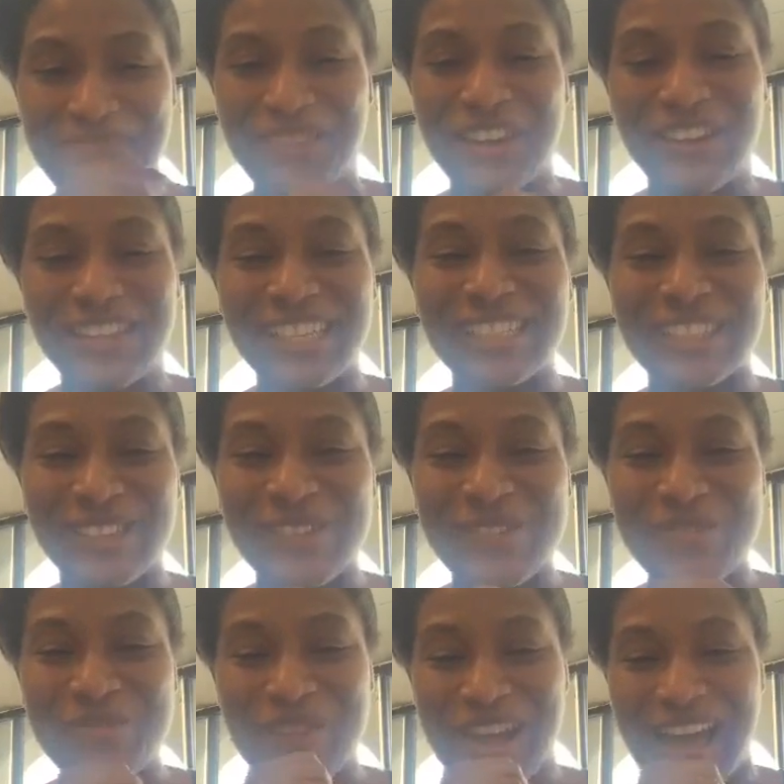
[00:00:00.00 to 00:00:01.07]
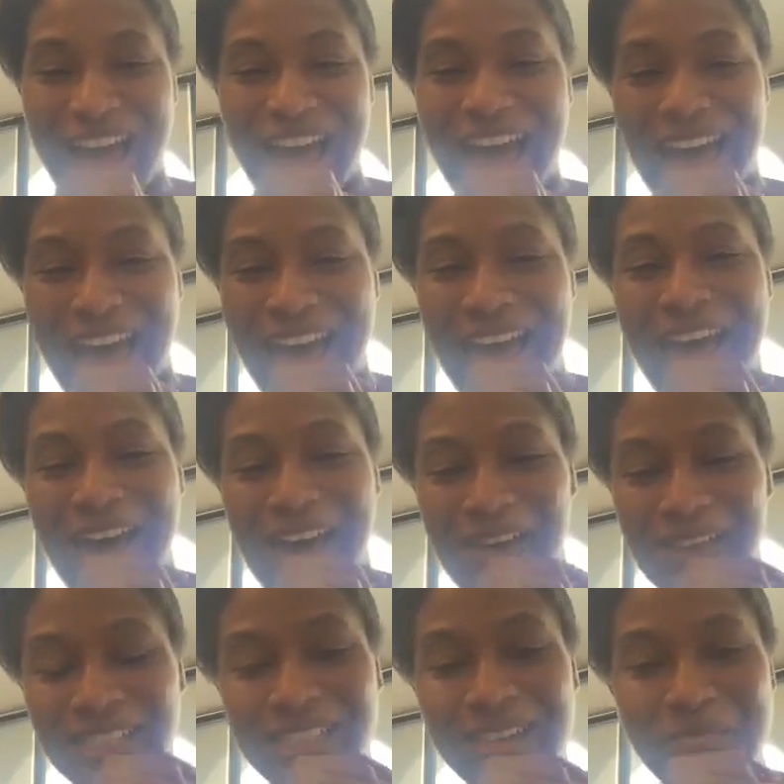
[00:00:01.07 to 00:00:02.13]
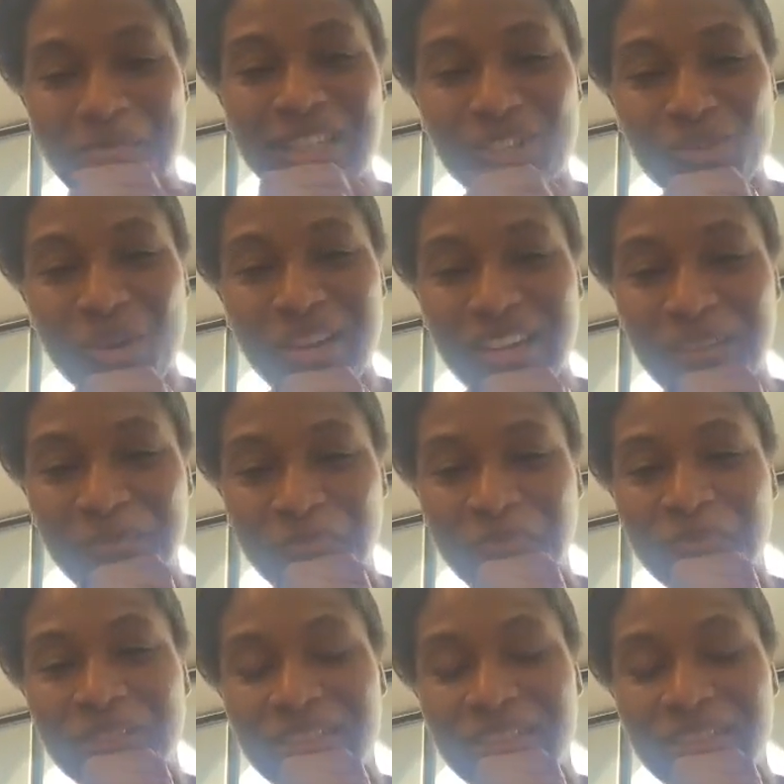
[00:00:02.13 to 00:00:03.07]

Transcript: I'm 32. it's in my 20s.